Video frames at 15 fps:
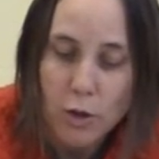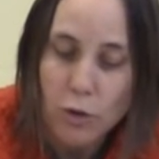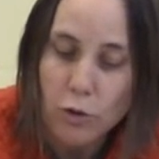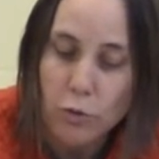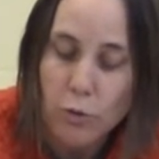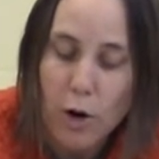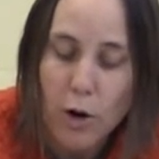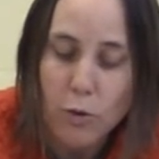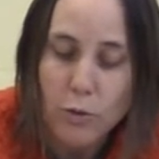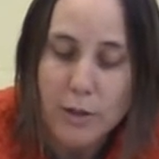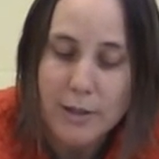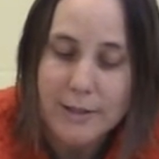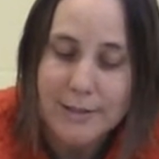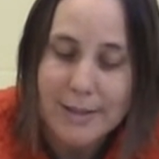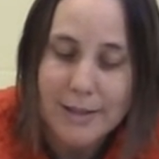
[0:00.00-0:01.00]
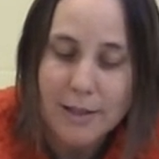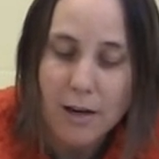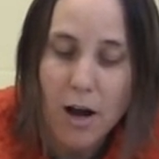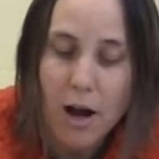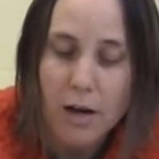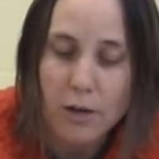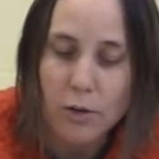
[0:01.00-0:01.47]
crowed and said,
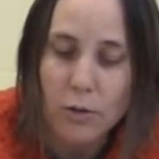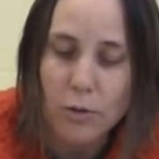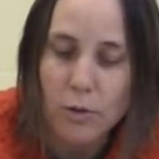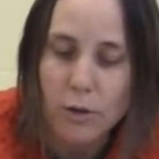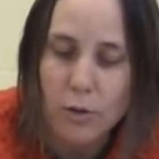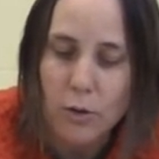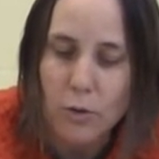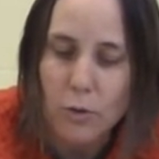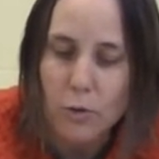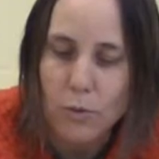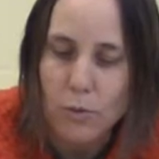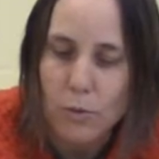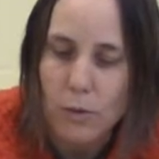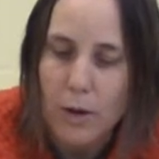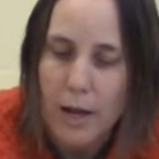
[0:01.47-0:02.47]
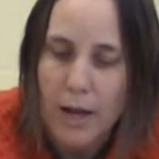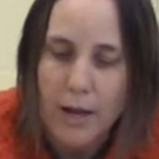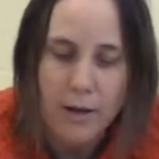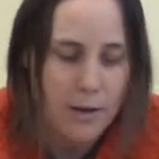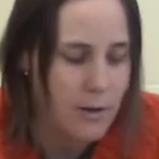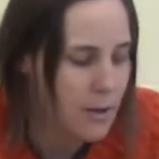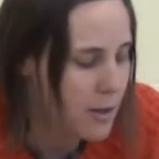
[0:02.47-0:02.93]
"Cock-a-doodle-doo!"
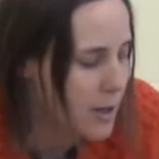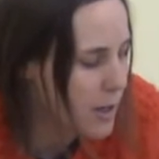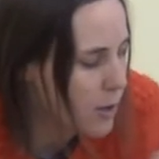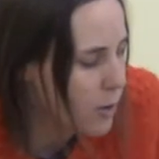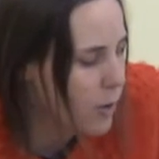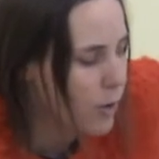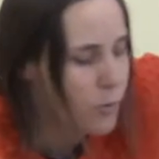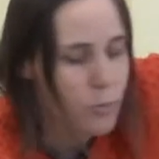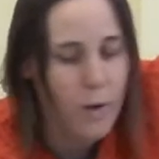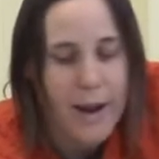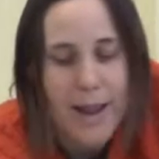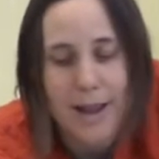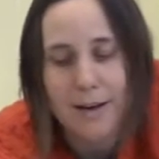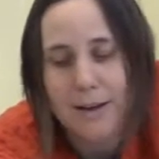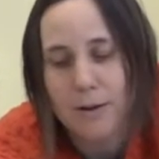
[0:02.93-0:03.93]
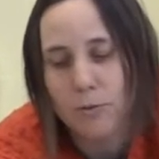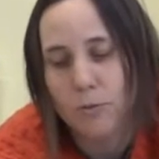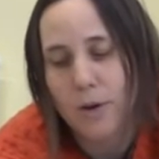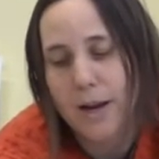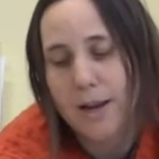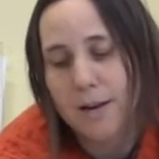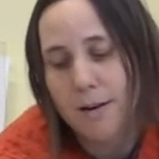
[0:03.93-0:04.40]
And Theodore ran and
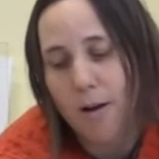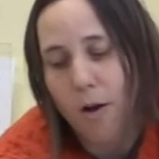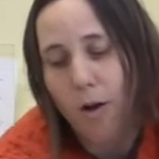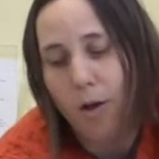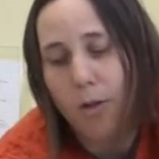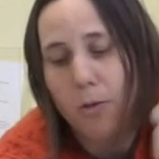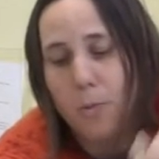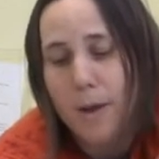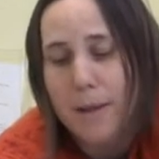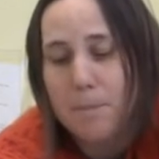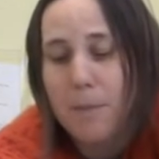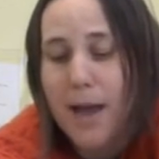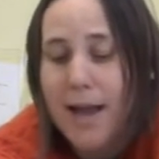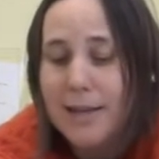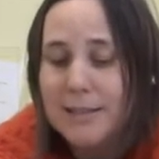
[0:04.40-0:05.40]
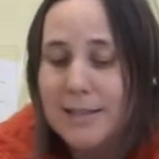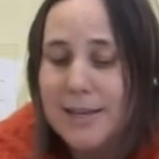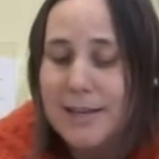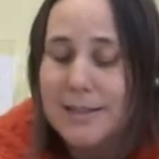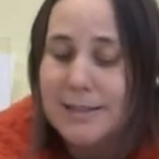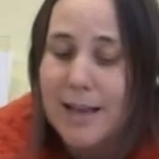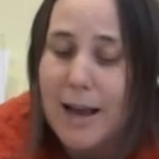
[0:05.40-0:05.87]
ran all the way back to
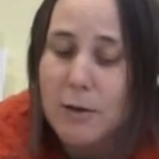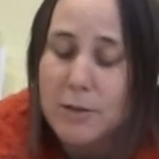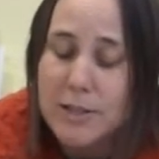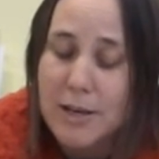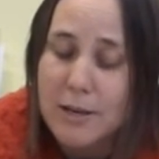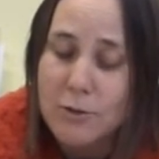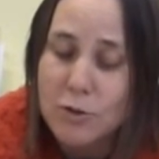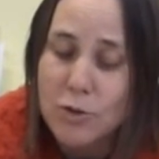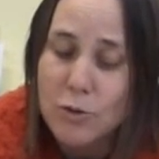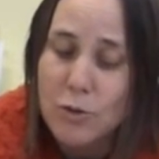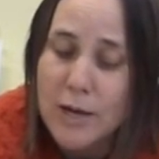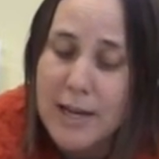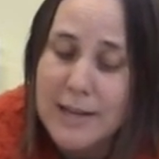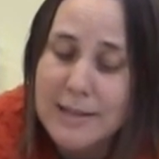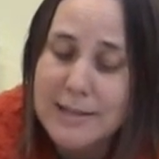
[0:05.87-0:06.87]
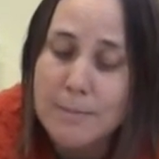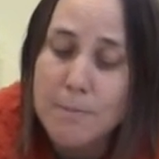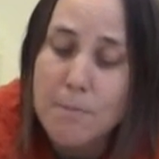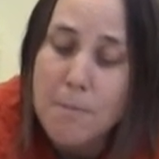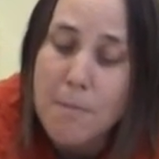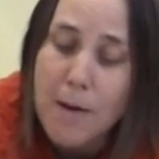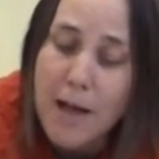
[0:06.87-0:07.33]
his house and to his
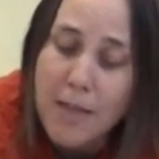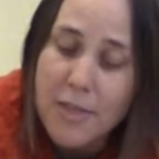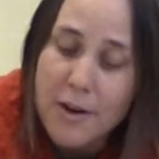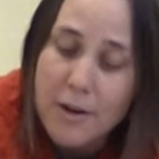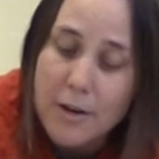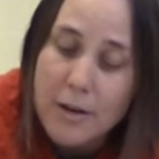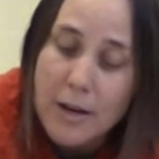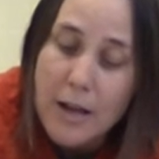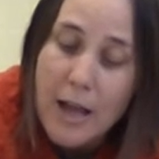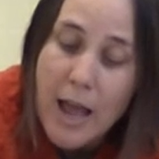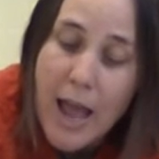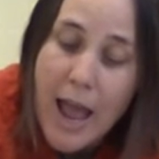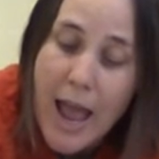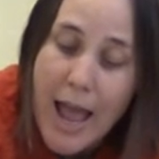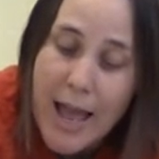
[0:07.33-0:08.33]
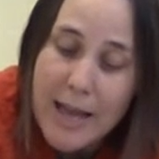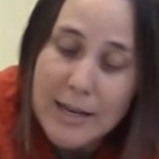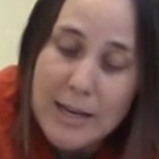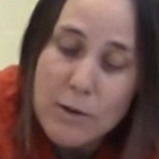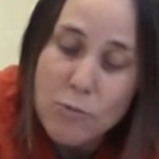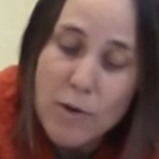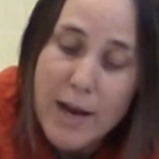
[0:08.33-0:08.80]
mother. And
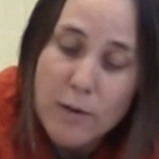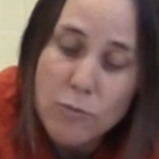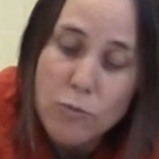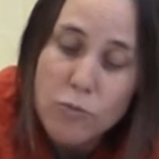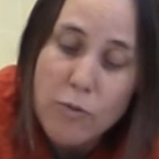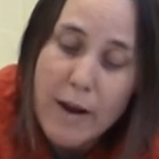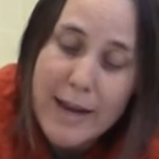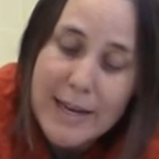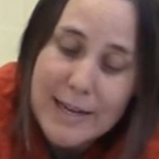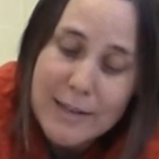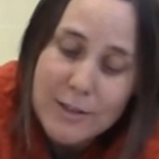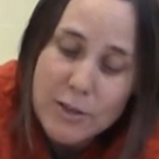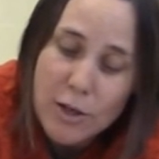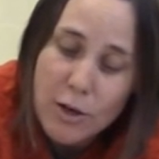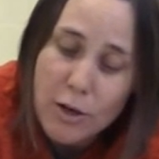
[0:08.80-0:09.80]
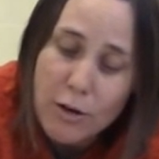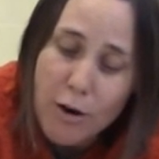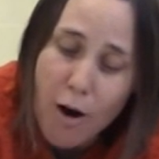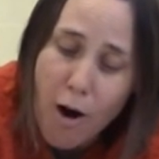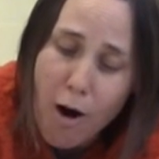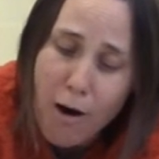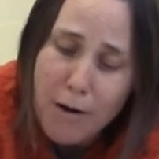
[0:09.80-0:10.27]
he ran right into her
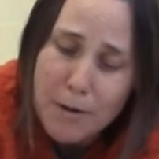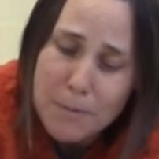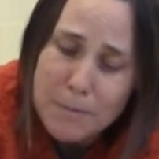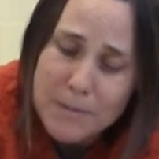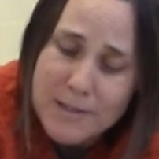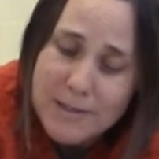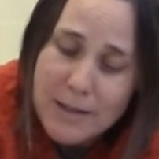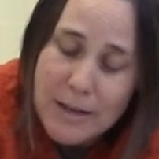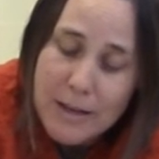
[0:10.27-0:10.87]
arms.